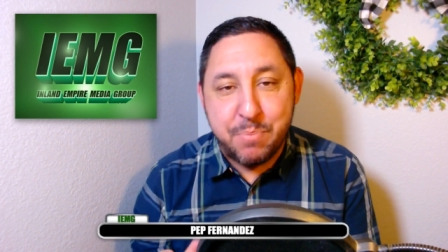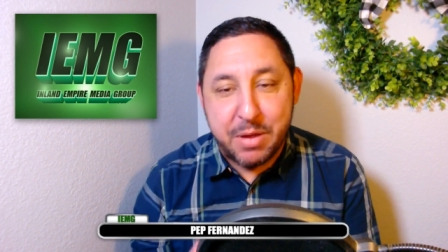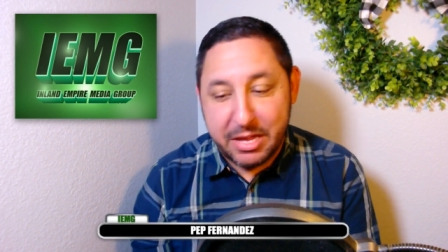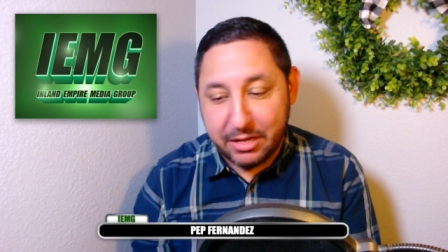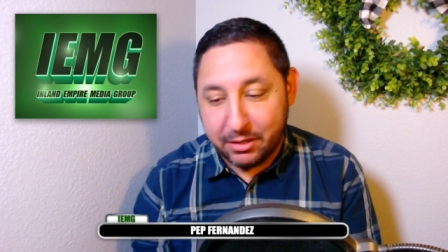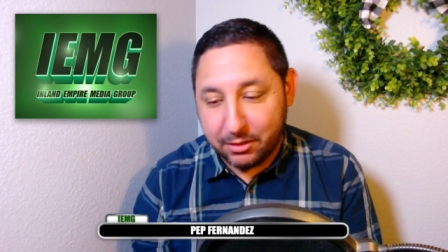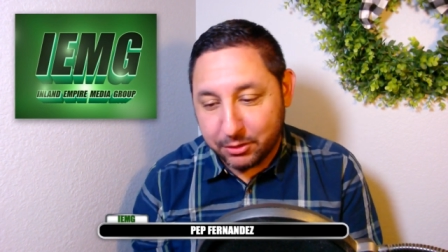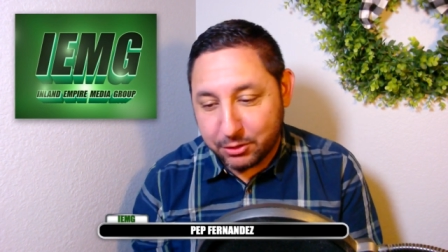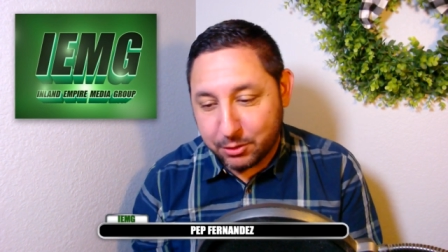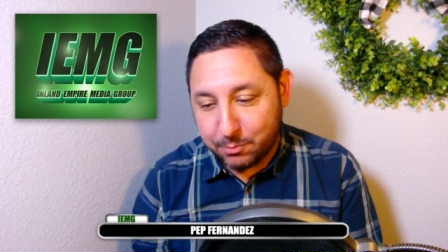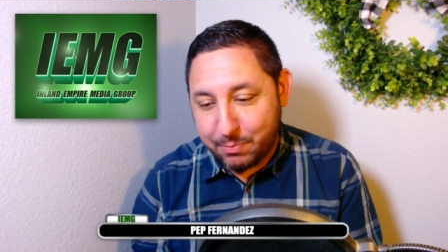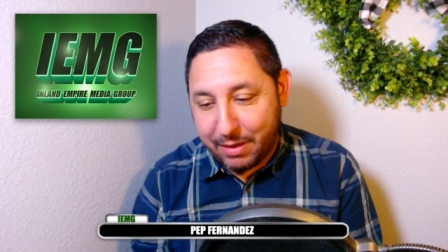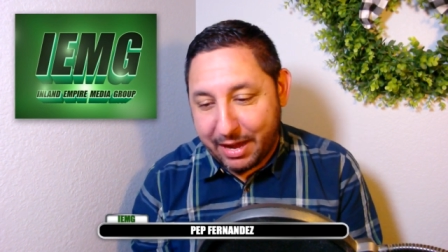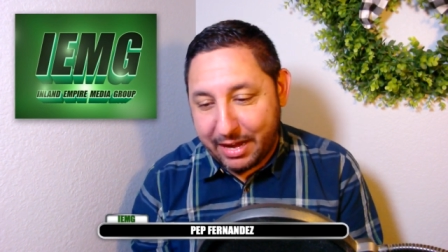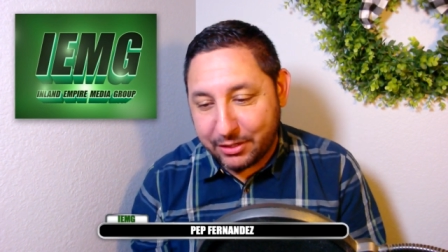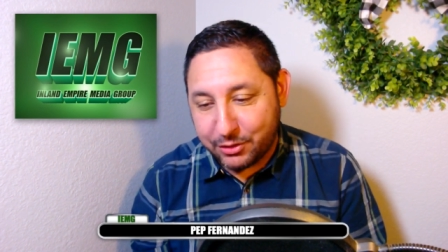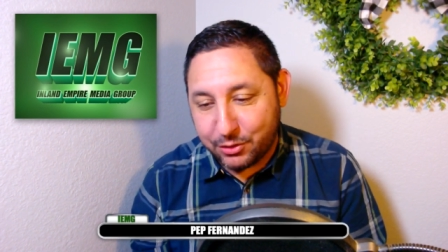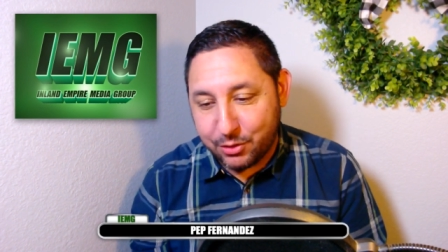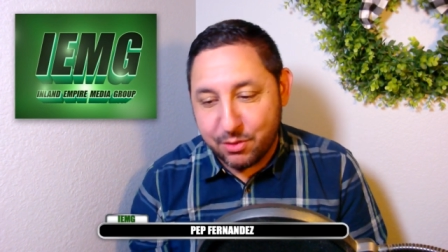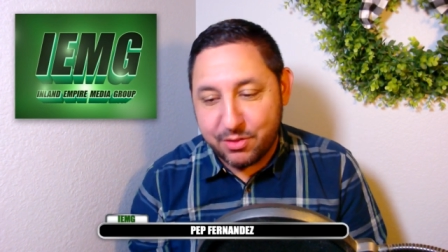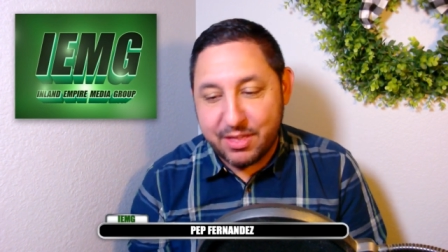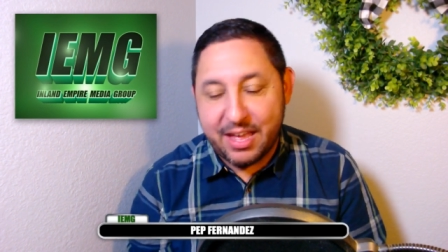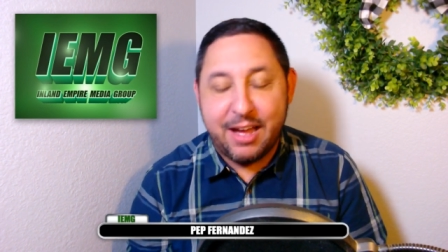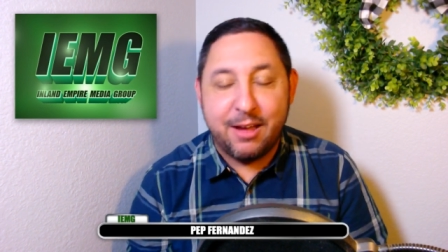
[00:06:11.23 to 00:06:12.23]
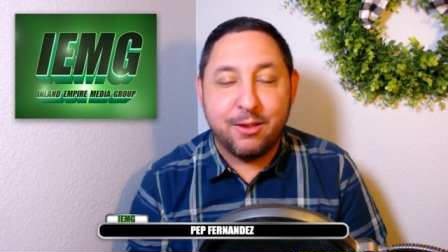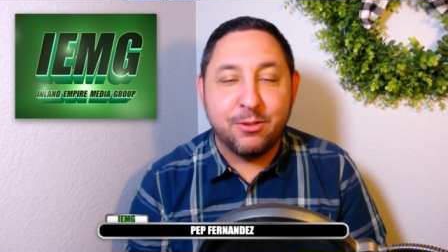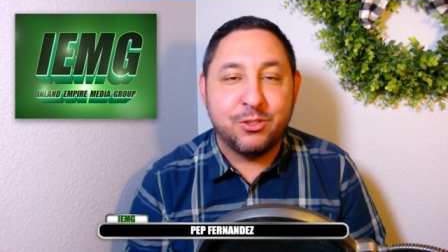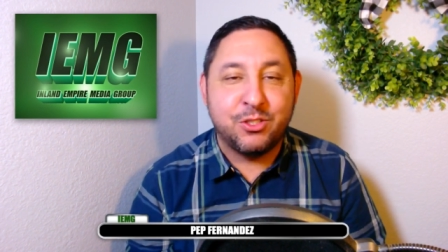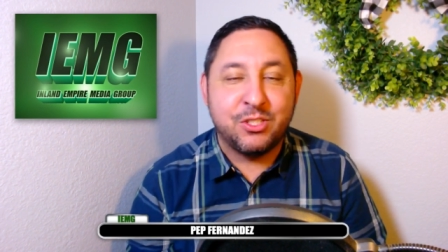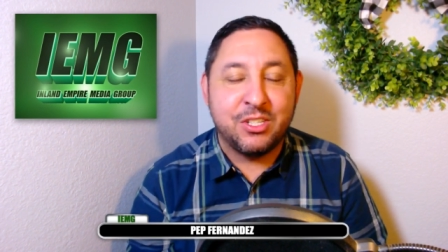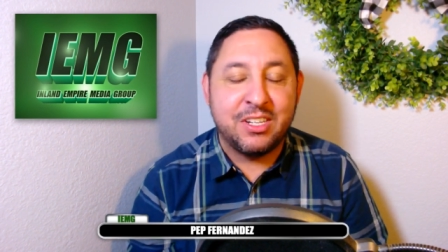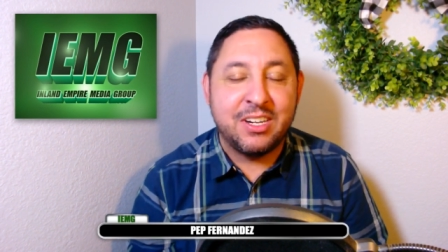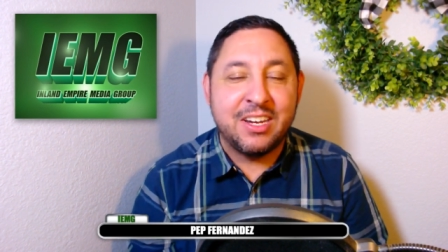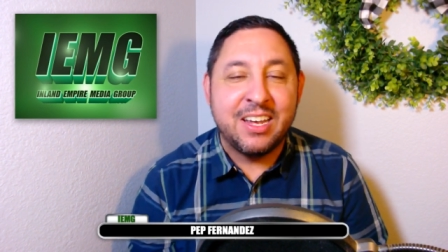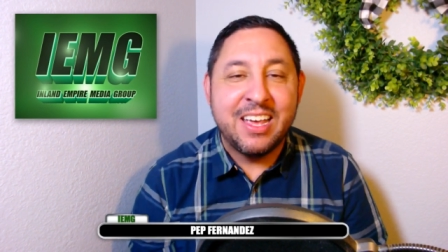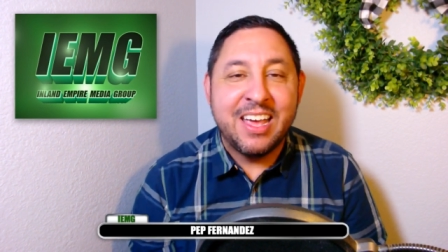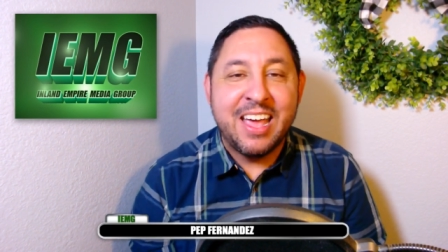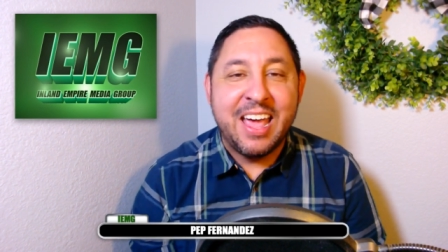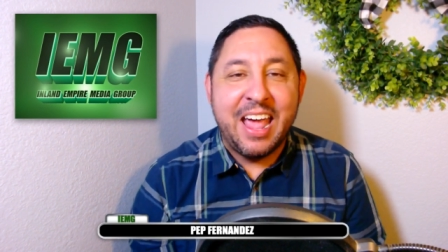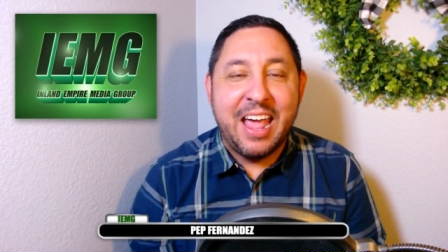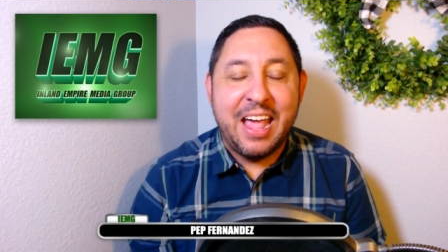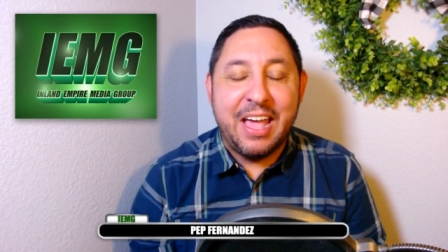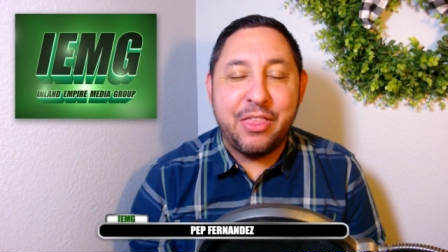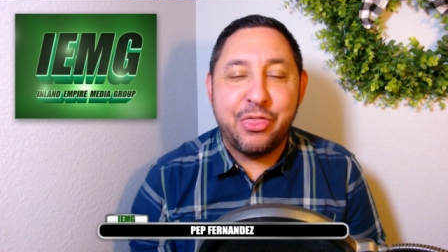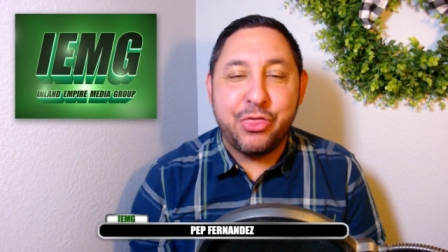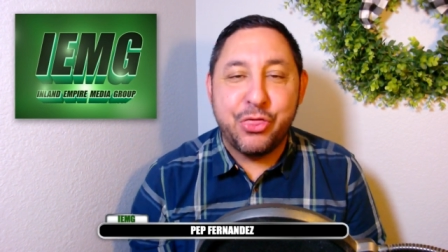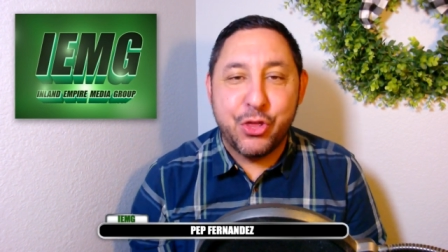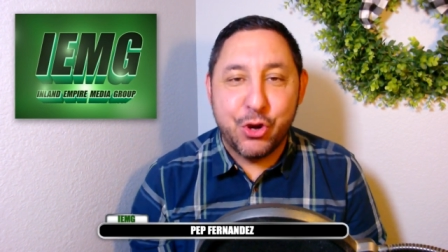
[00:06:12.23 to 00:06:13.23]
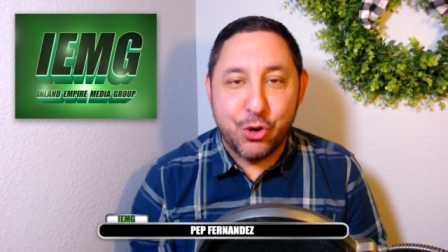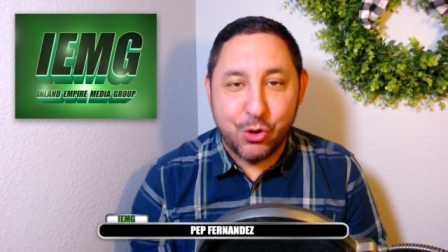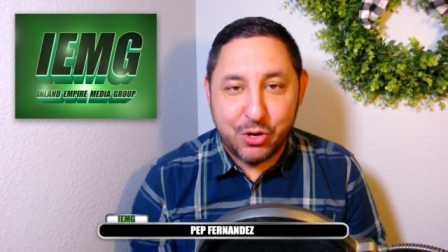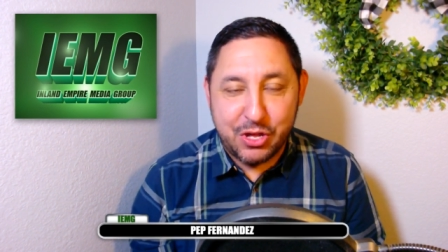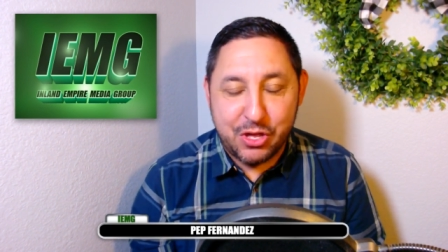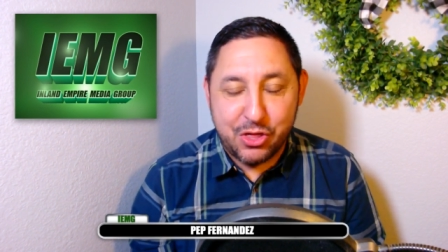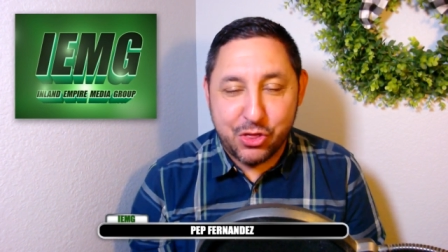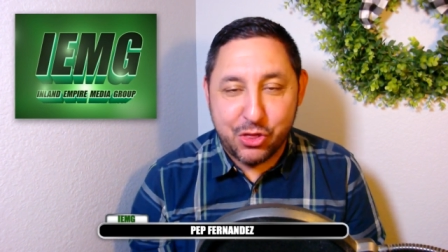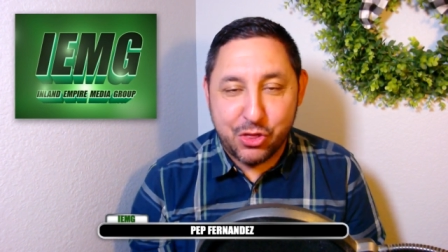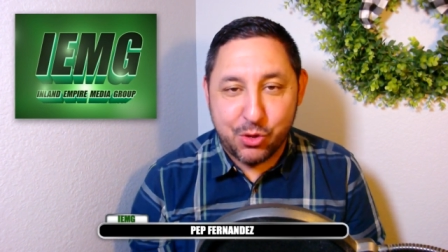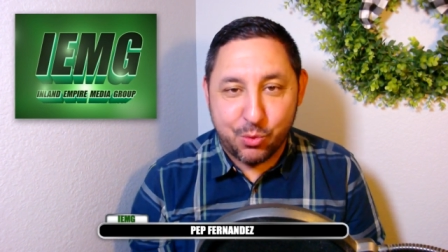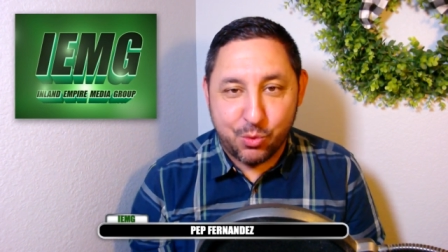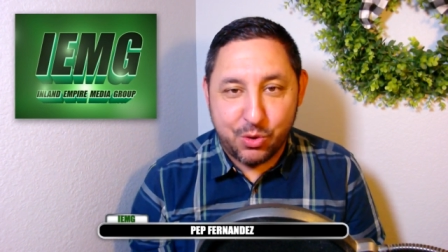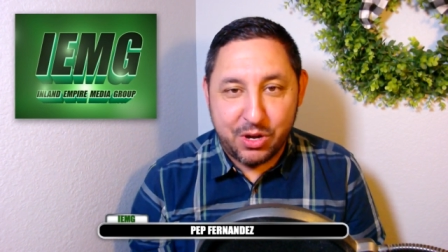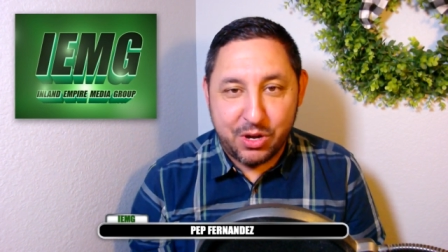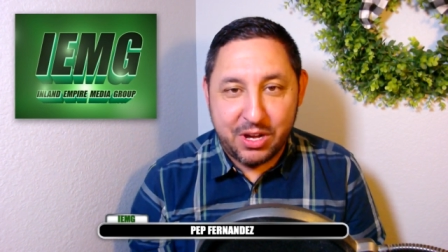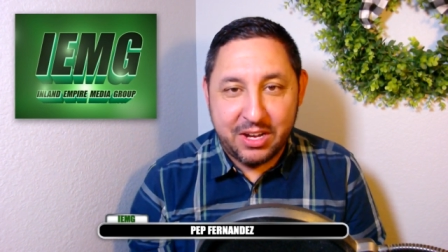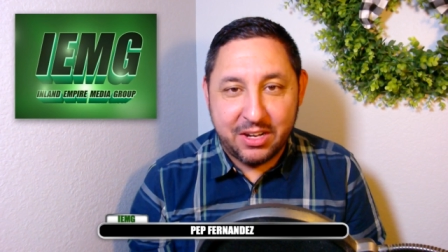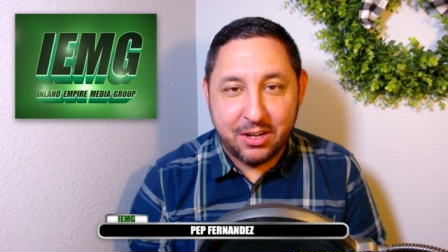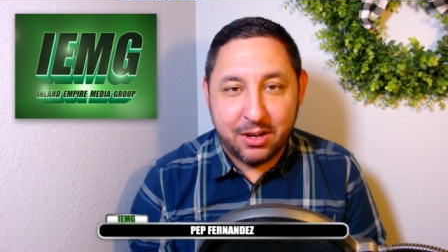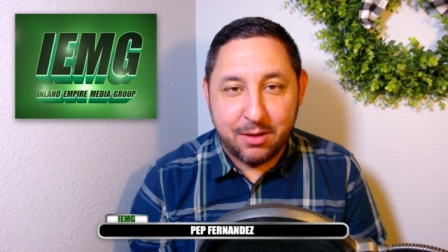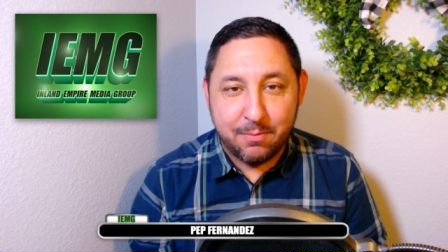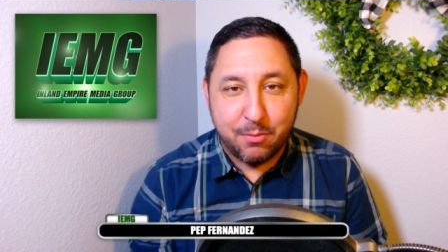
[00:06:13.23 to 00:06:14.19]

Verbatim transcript: built by 2033